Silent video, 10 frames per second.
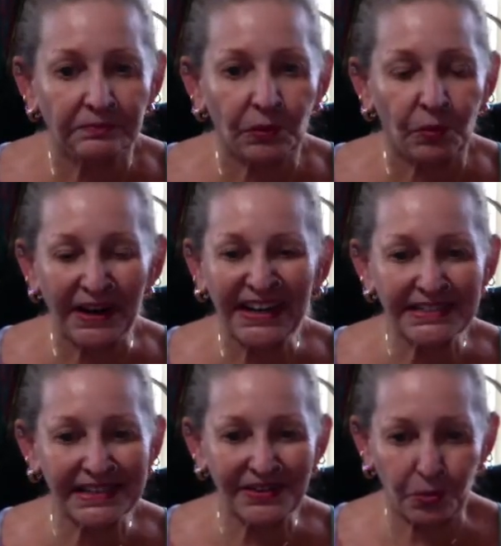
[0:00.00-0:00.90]
What
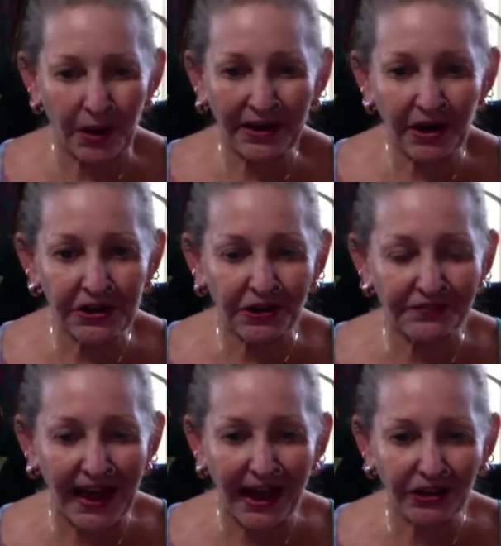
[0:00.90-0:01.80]
is it? What are your
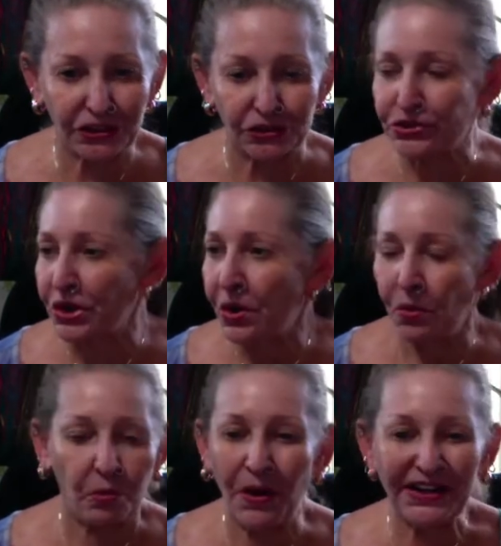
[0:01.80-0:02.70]
values?
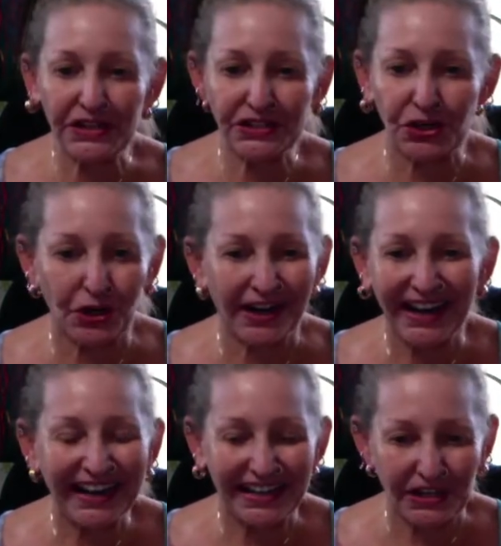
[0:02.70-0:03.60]
What is your,
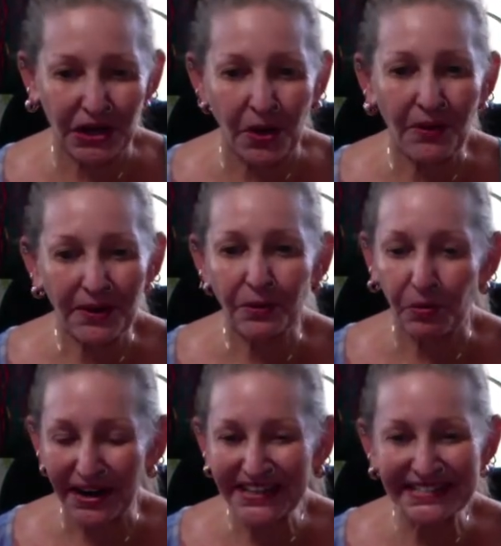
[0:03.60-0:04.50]

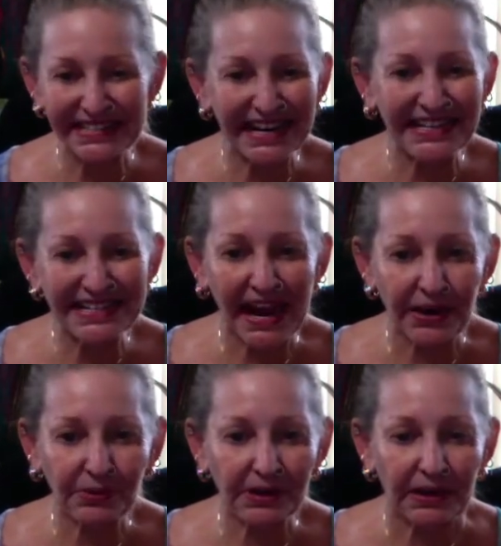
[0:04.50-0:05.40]
what is the
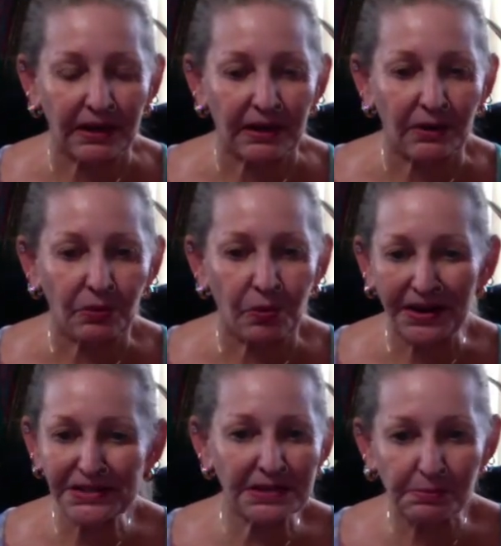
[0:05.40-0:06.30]
integrity? What
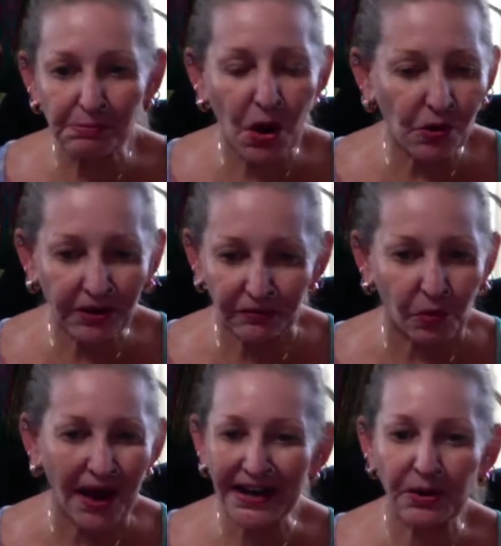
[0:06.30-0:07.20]
is the motive?
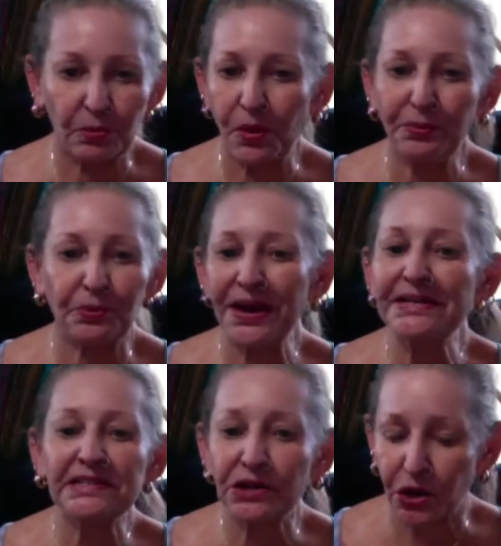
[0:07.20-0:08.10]
What
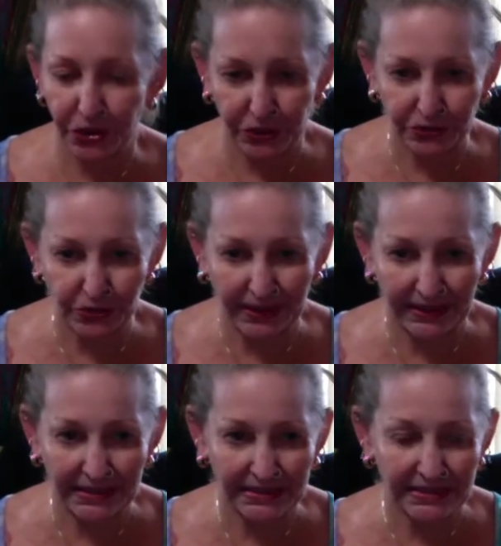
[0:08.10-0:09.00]
reason are you doing
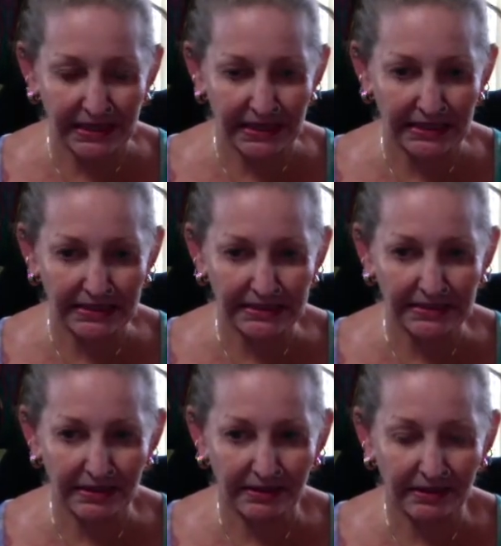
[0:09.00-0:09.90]
these things?
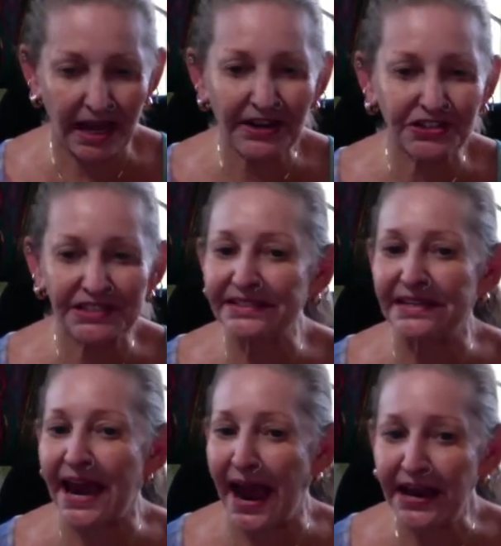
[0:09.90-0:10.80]
Not just
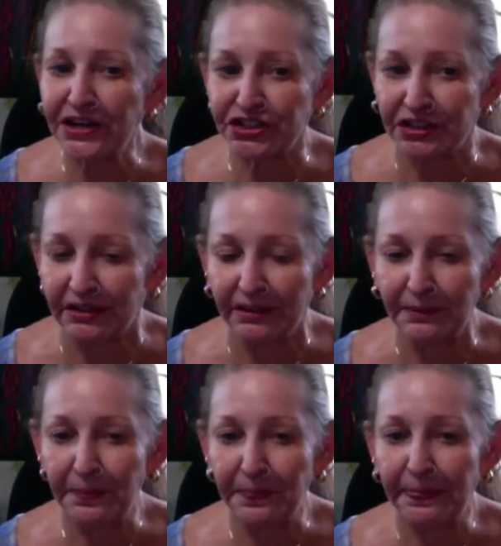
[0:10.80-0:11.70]
the action,
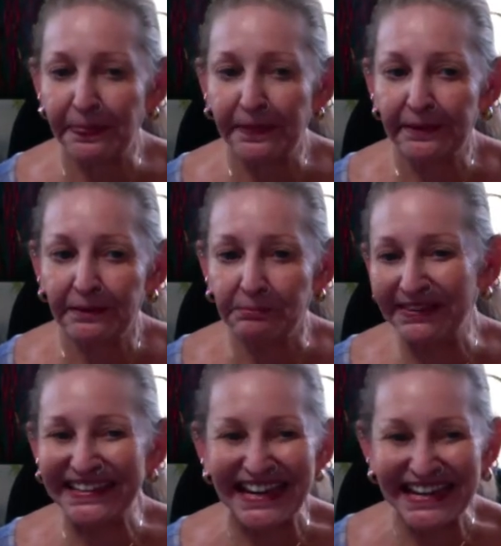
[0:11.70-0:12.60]
but
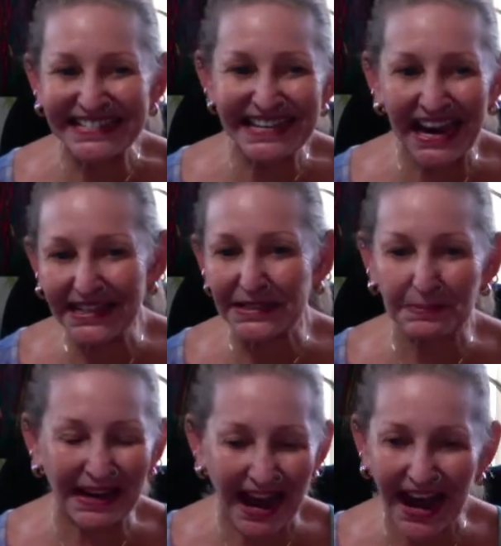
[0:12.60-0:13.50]
the intent
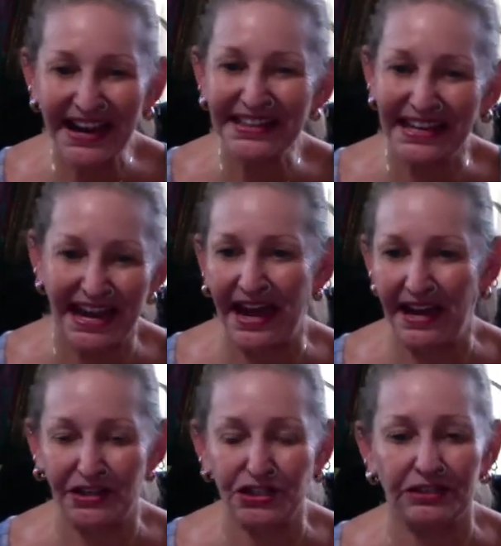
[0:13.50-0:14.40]
behind the
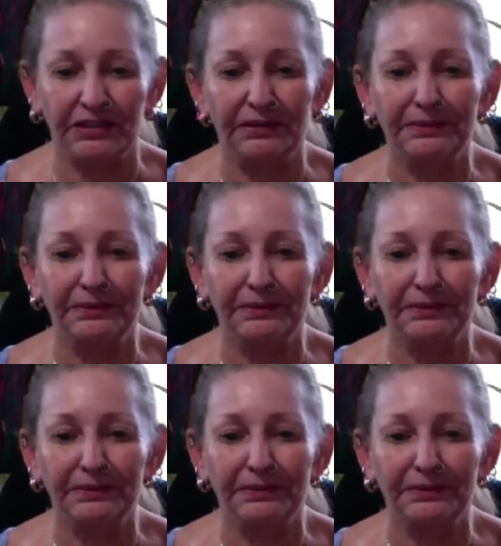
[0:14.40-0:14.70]
action.